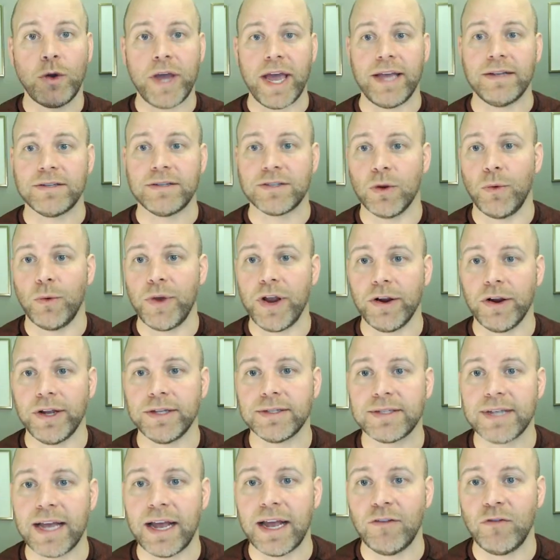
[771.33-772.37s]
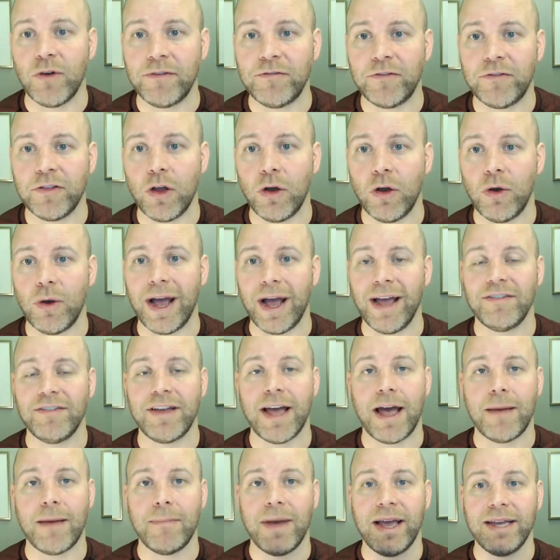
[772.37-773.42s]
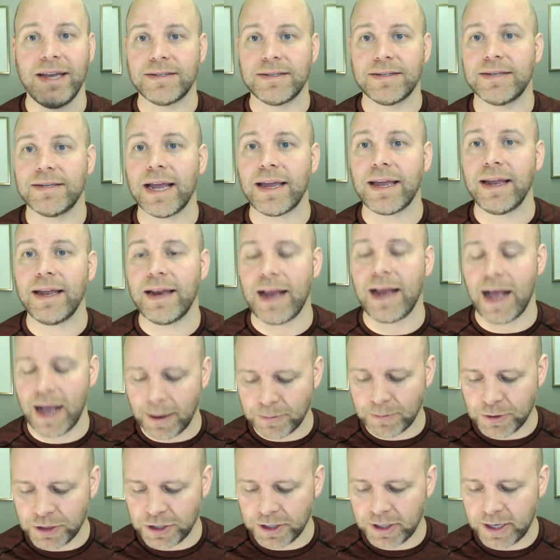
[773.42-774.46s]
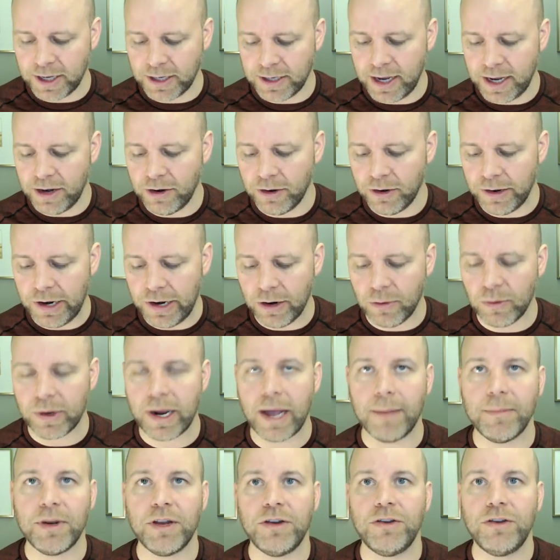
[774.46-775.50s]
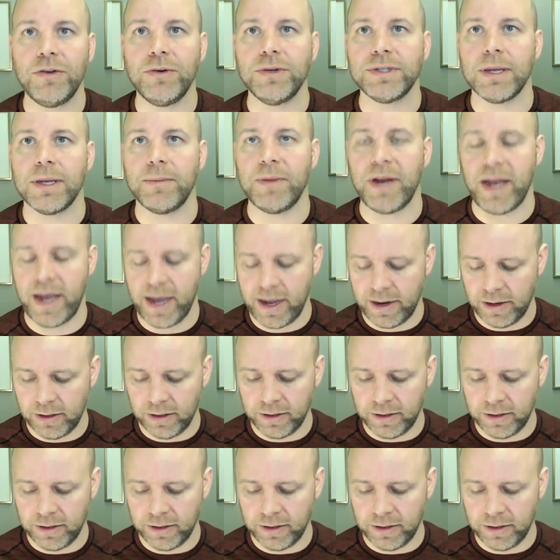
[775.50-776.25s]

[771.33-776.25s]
so we are inside of Webflow. I've got my second option container here. What I'm going to do is I'm going to add a little